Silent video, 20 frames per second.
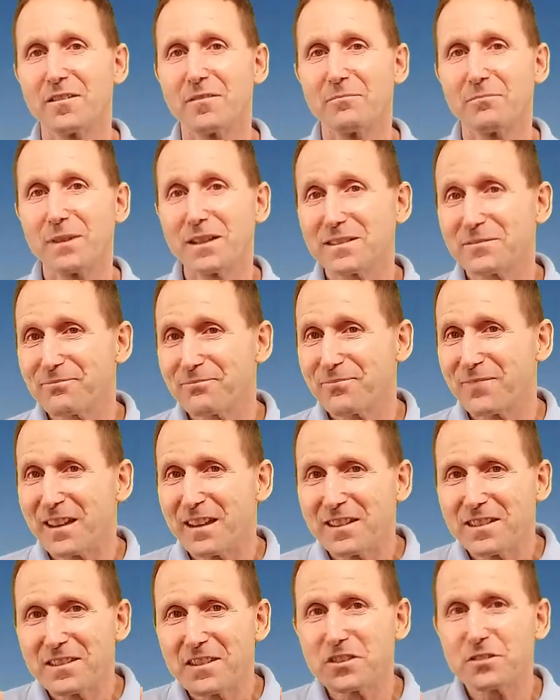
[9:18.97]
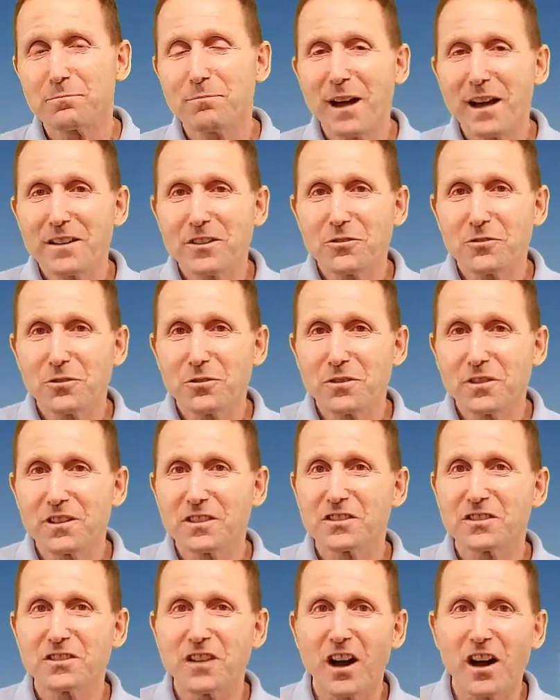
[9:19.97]
But despite all
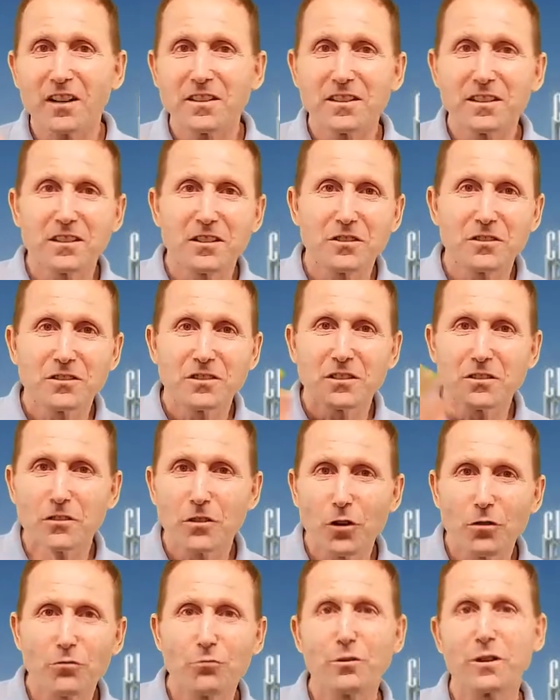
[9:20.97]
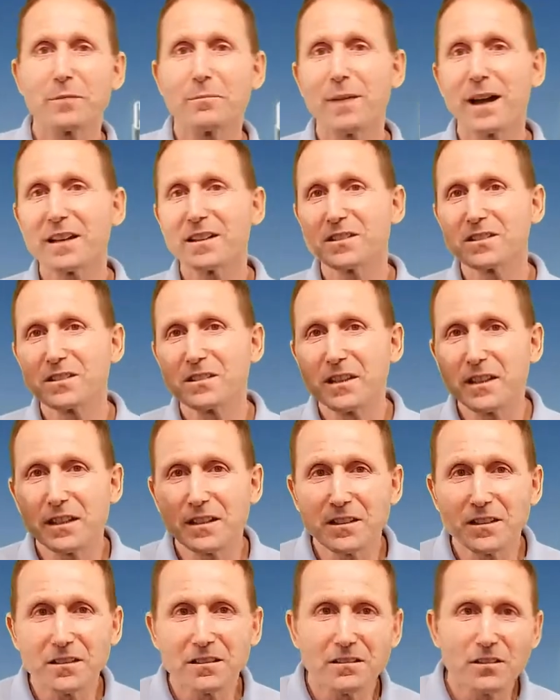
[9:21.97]
this, articles in Golf Week
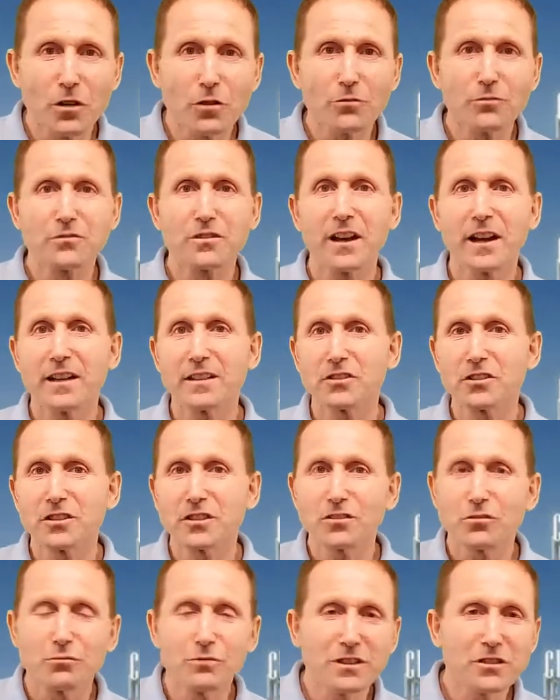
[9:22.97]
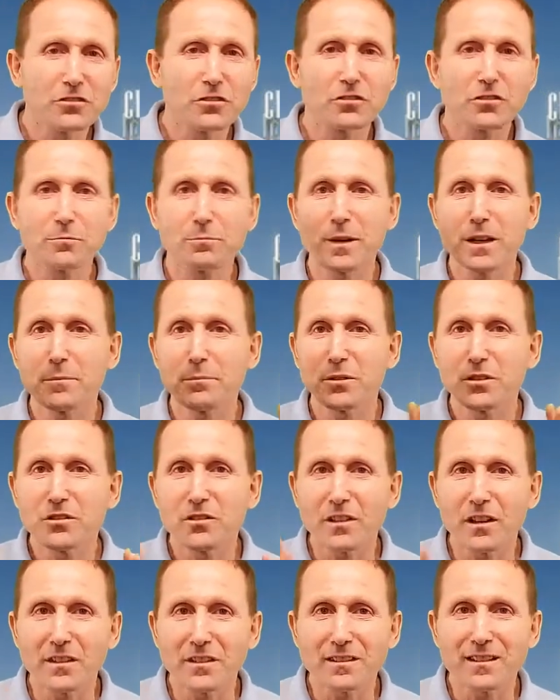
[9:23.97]
magazine, Golf Digest, research papers,
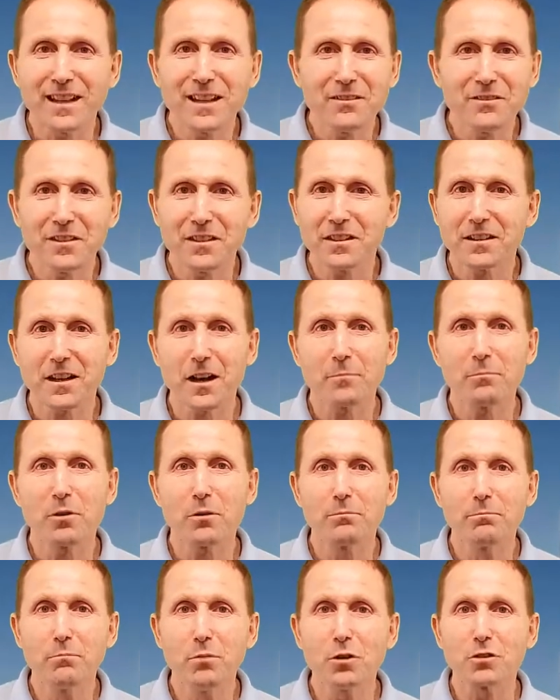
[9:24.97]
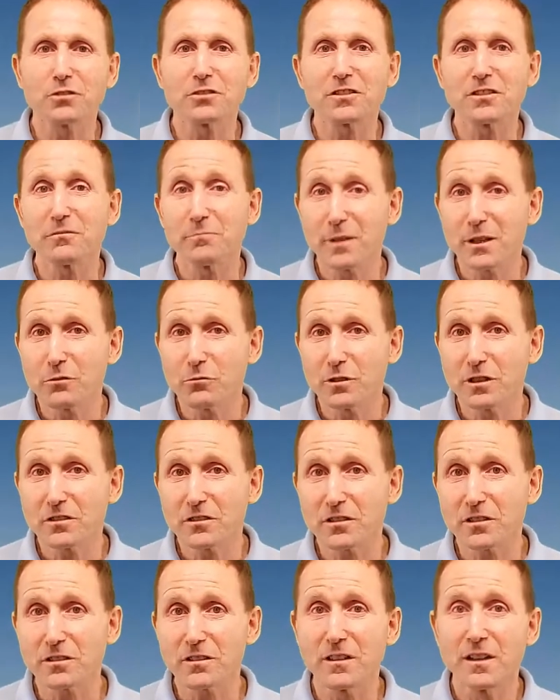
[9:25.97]
and even a couple books have been
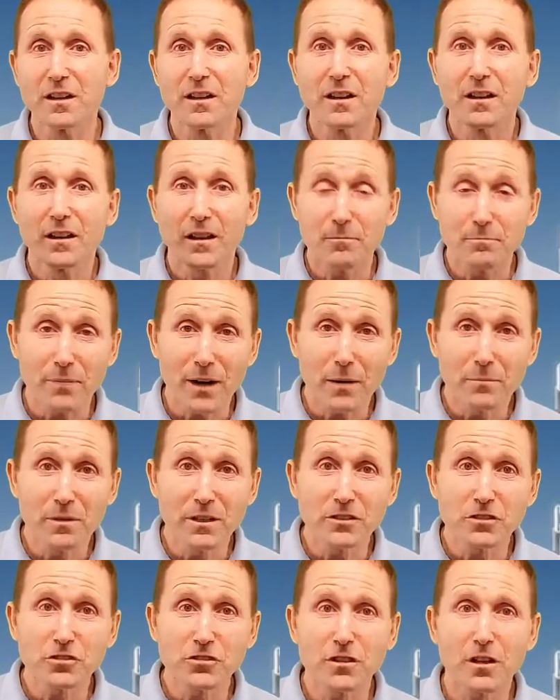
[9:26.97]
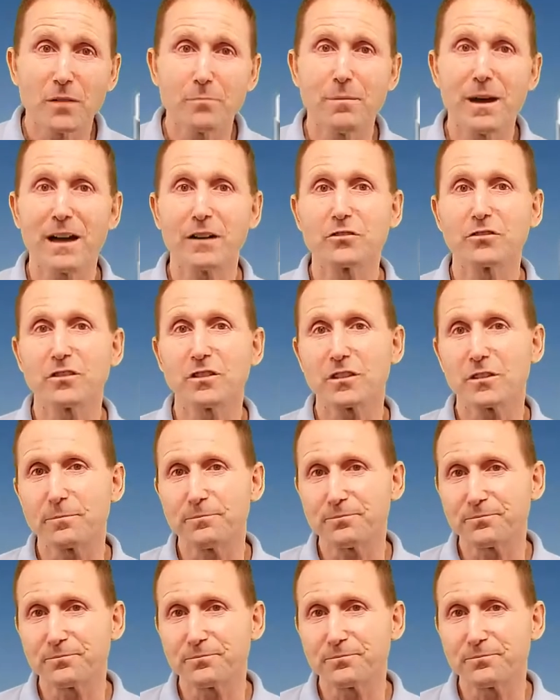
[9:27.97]
written and published about it.